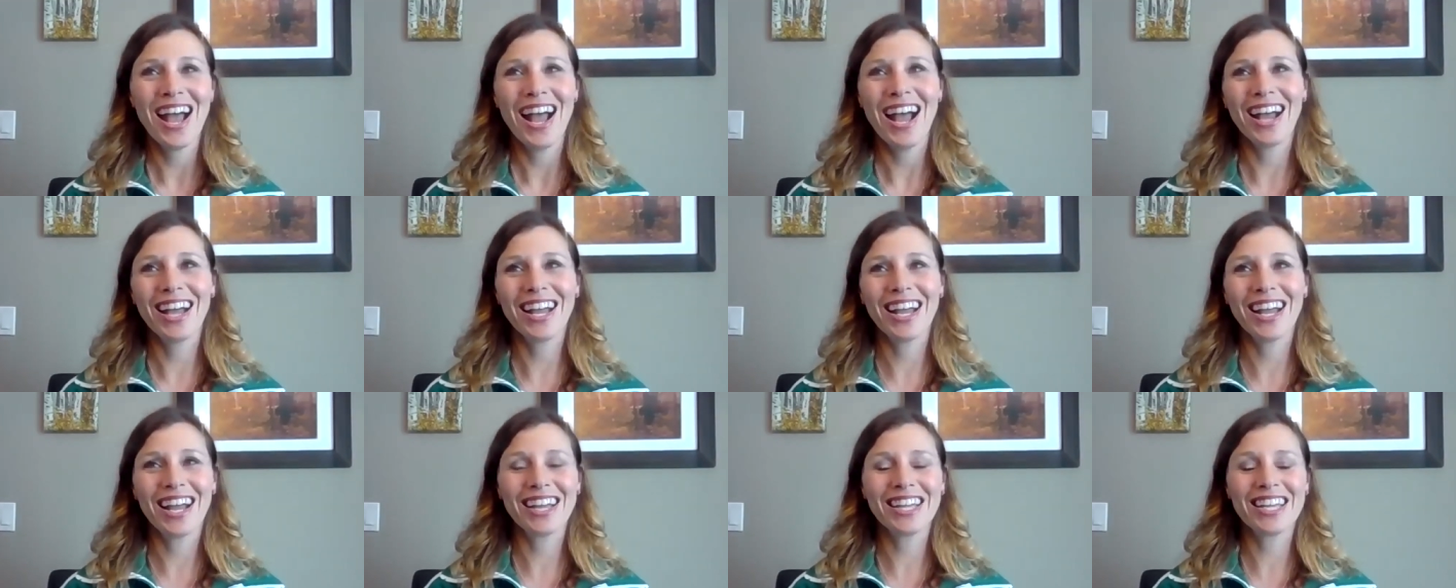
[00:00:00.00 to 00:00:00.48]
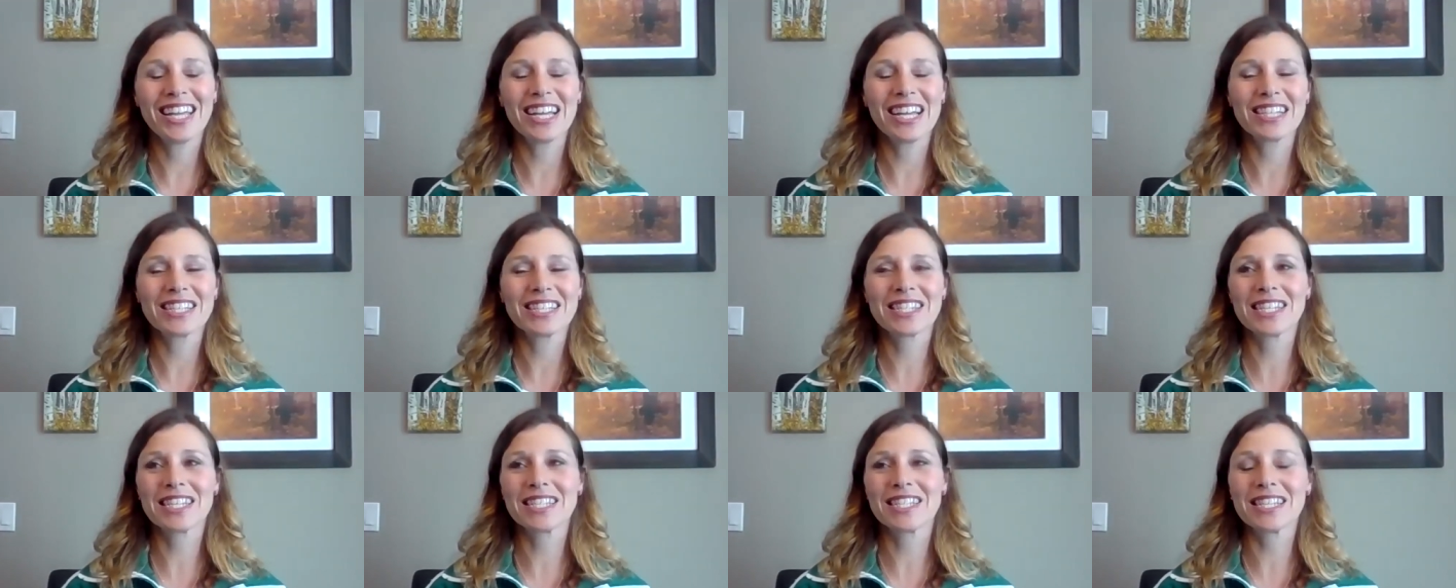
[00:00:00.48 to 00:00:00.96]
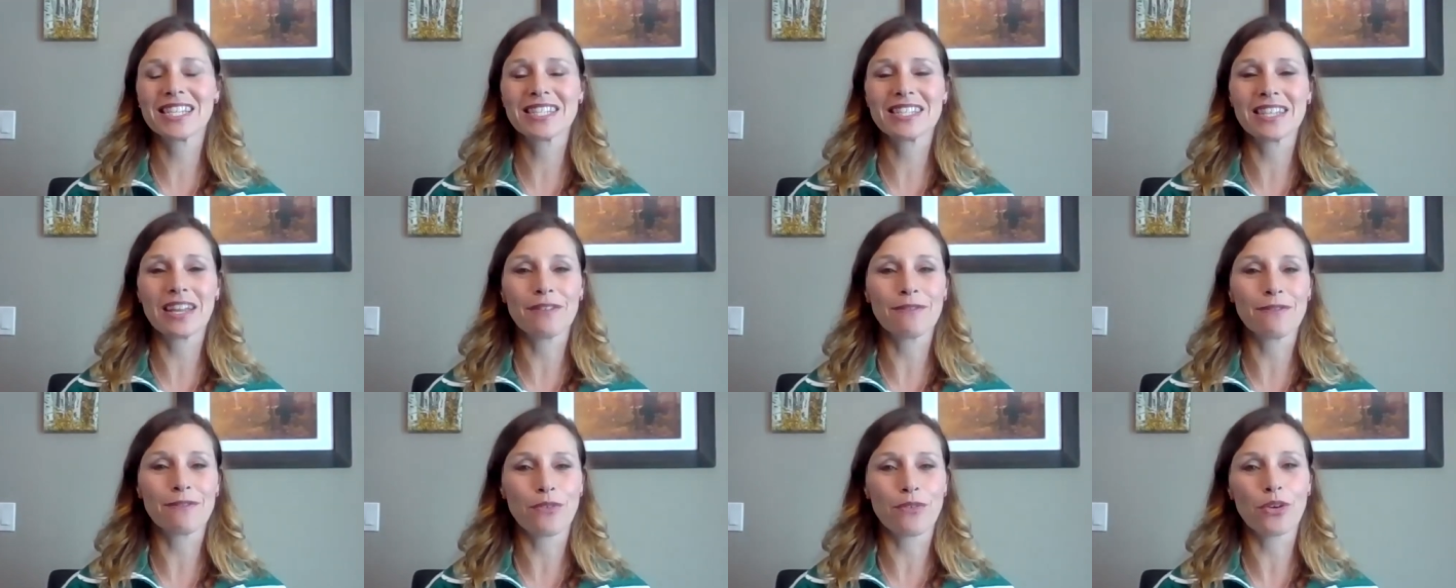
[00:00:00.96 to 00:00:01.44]
I guess this is
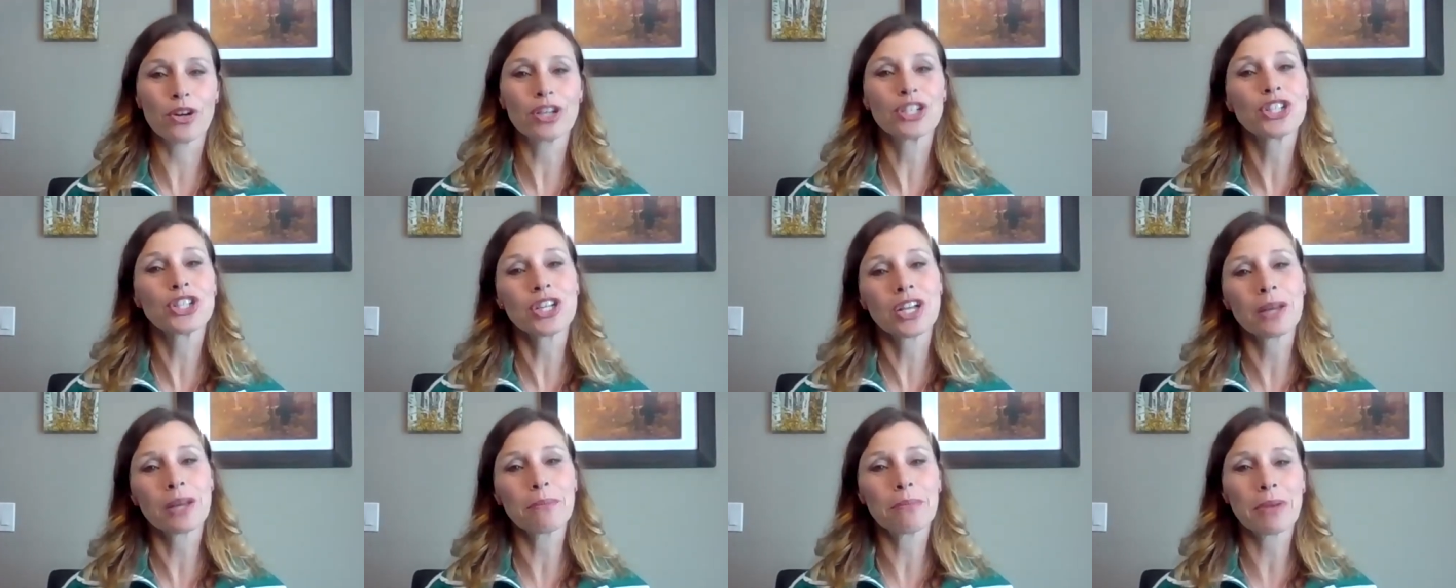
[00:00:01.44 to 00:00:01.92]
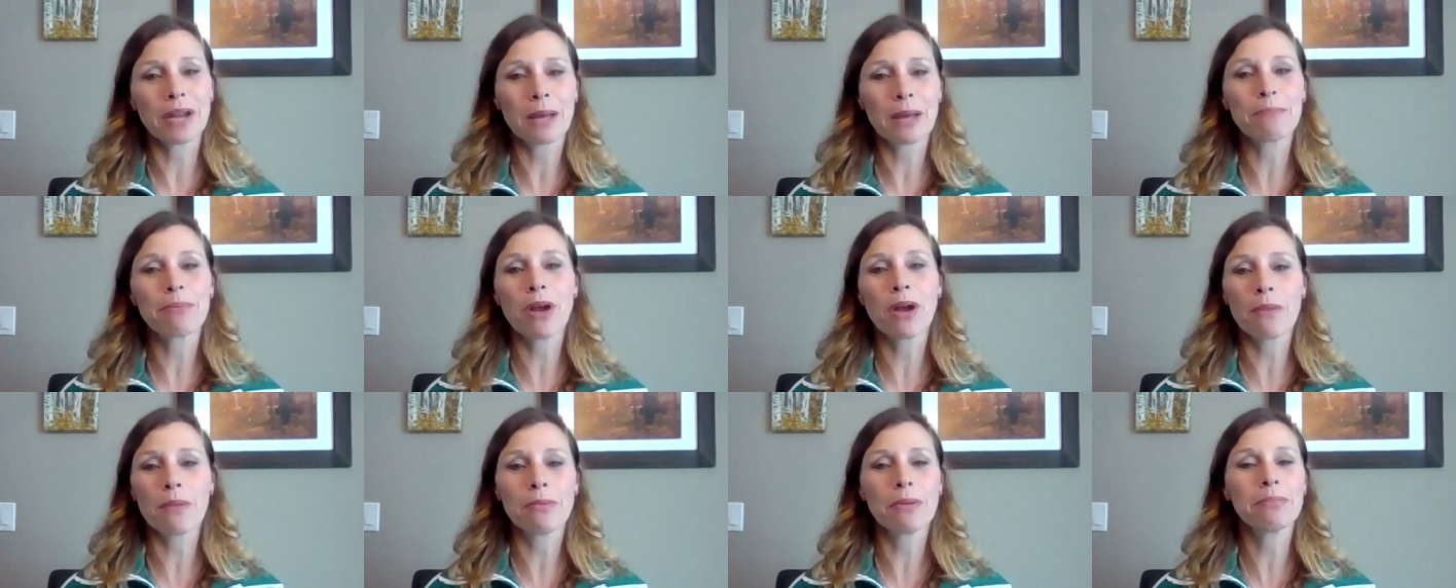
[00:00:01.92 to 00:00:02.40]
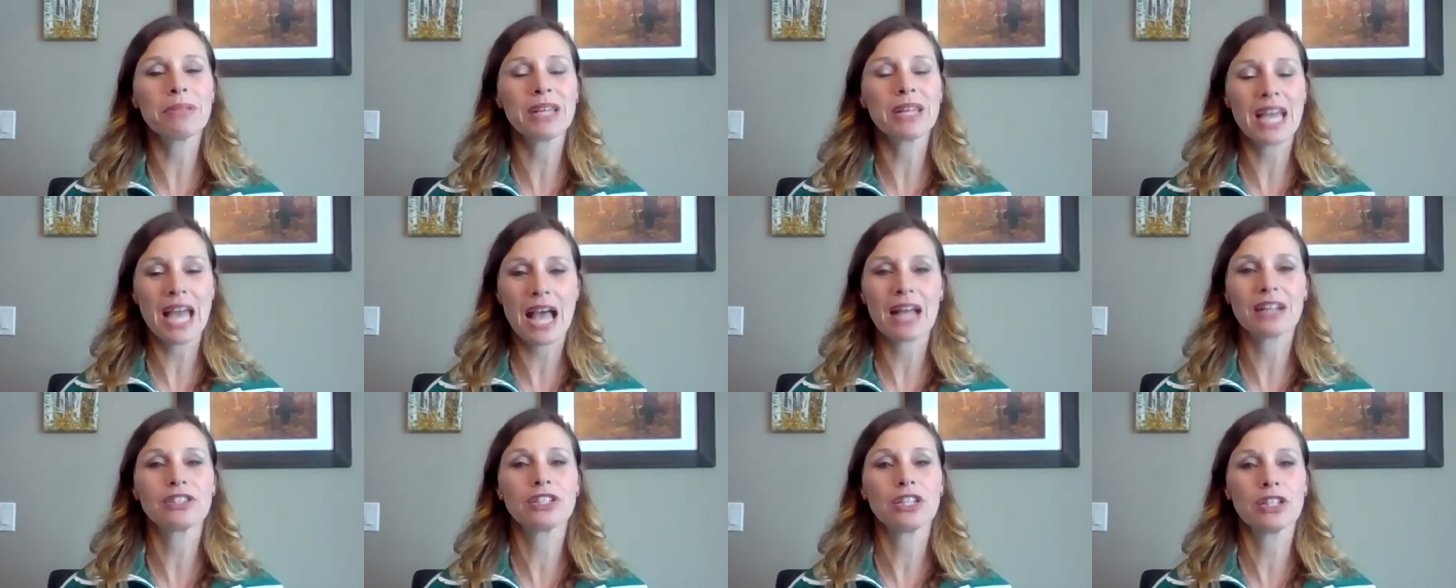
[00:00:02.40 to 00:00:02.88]
unfortunate, but I probably
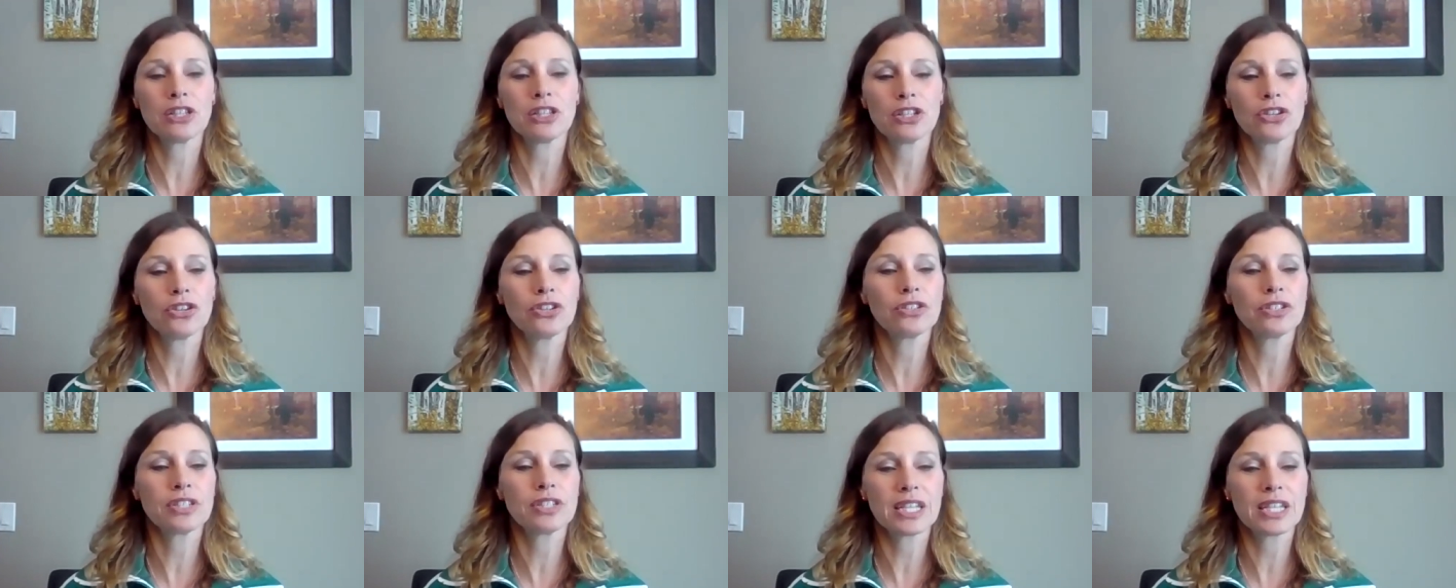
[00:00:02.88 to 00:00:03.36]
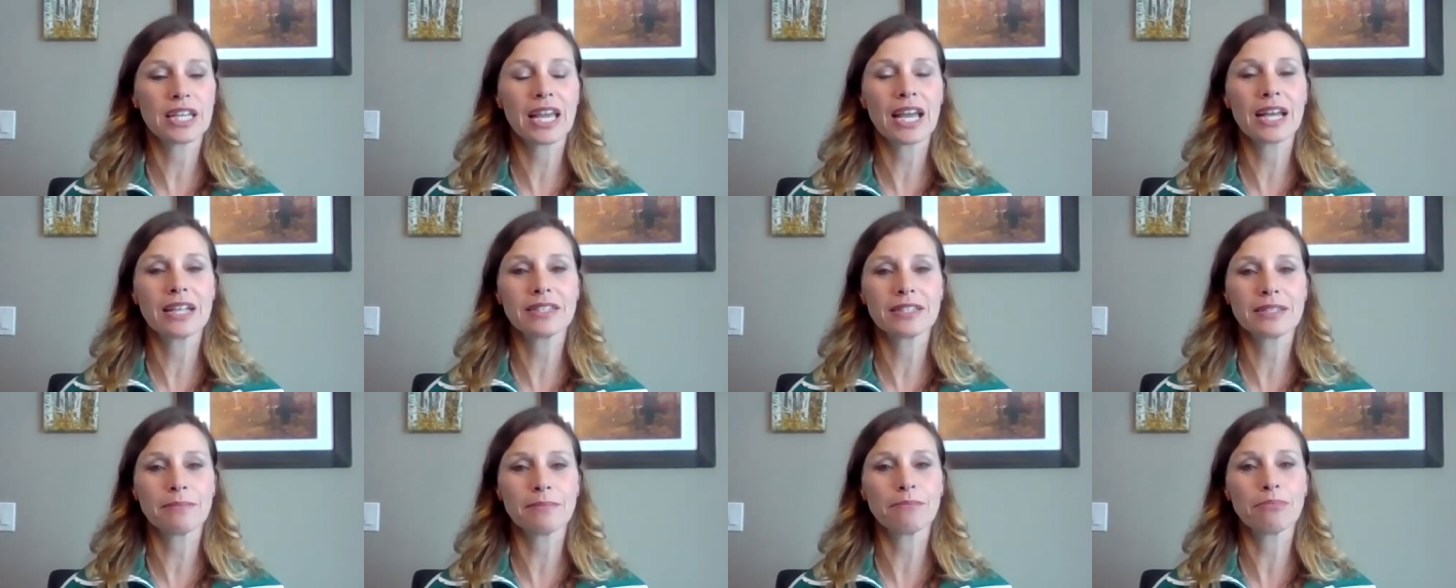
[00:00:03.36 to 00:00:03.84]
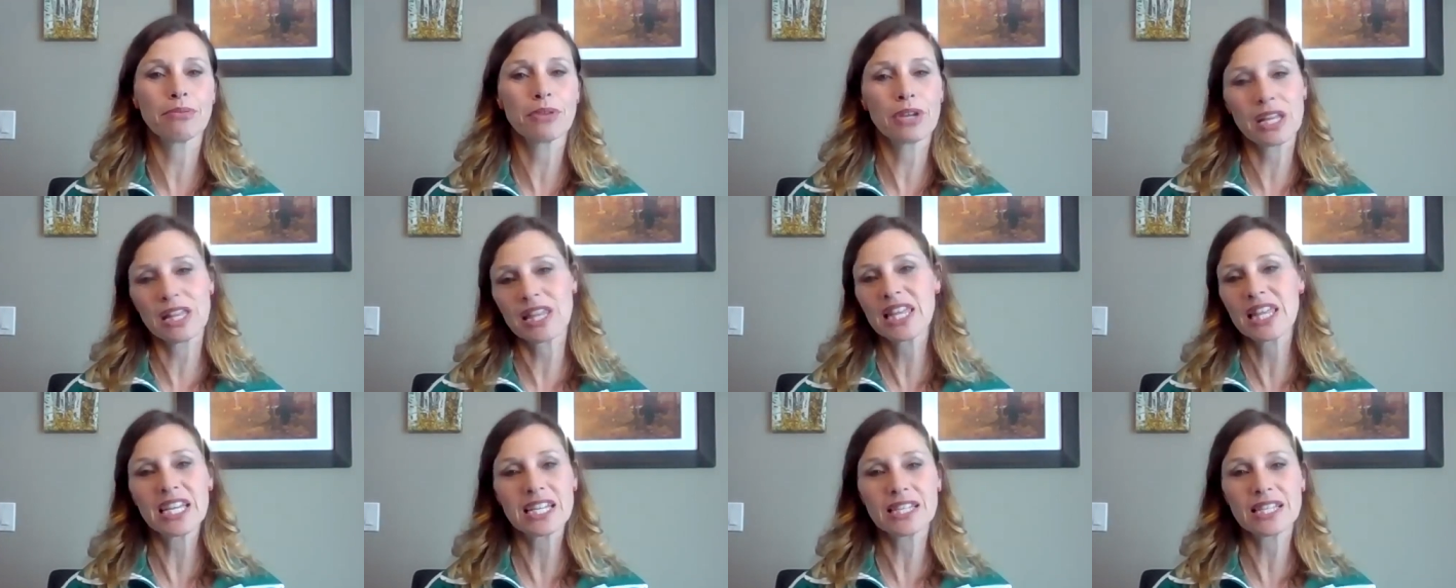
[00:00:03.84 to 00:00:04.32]
had to learn to get some pretty
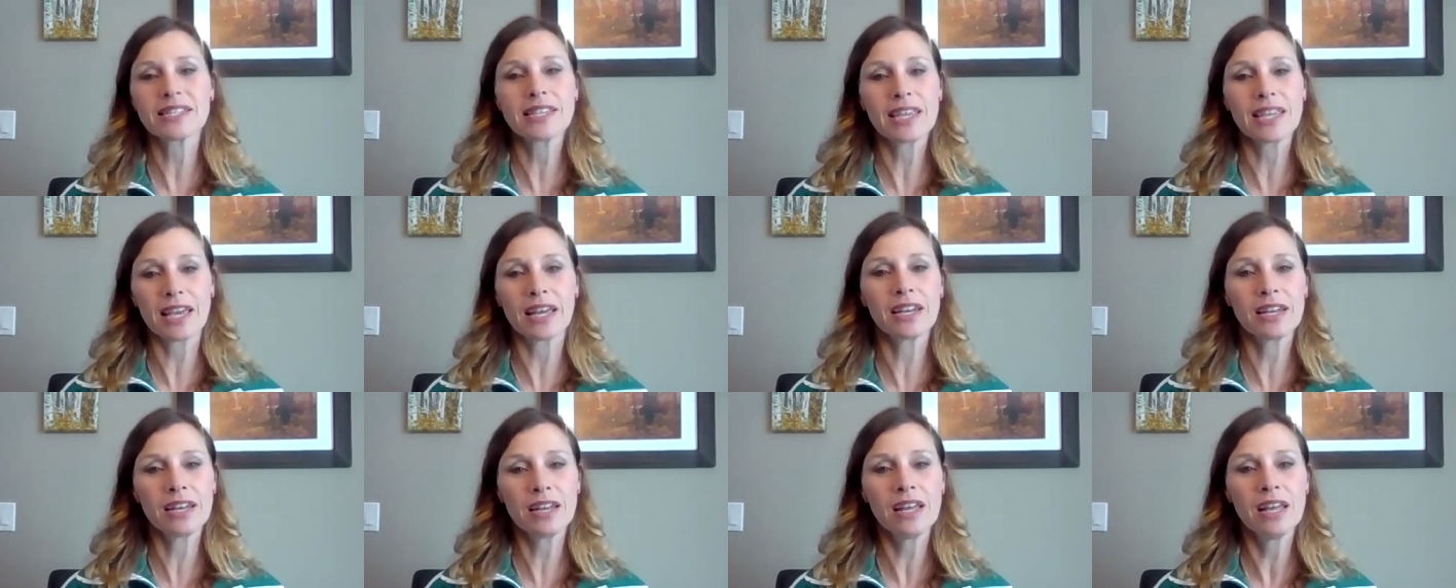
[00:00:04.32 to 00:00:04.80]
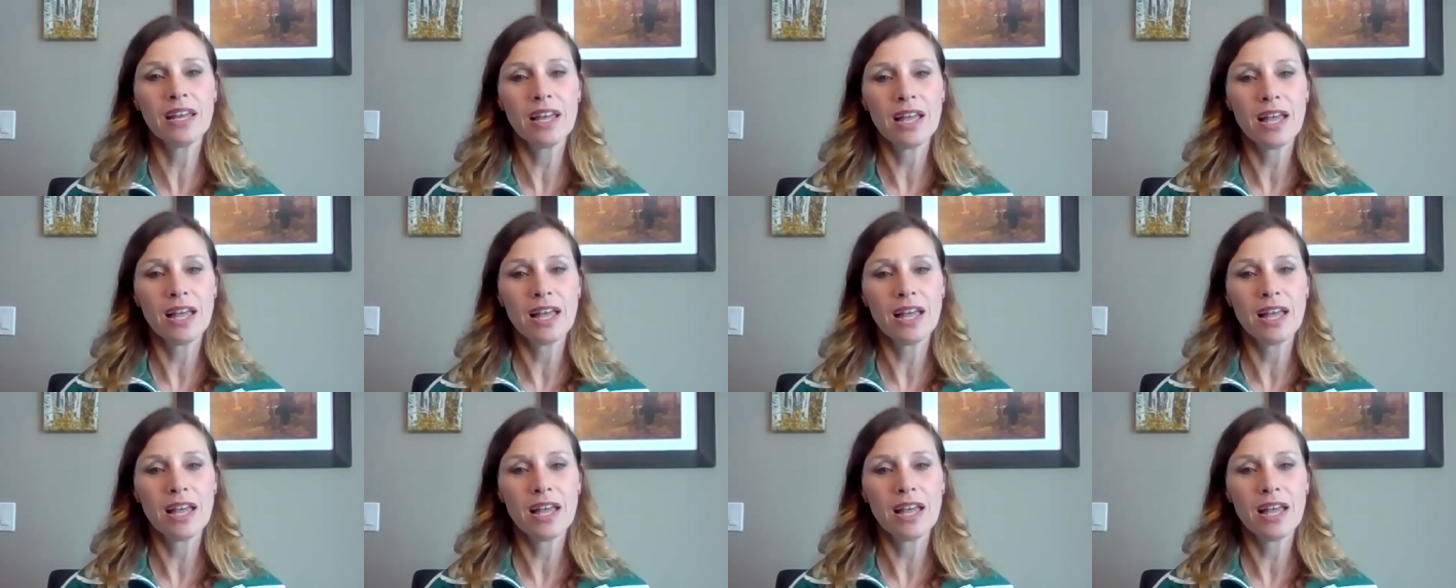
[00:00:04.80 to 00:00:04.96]
thick skin.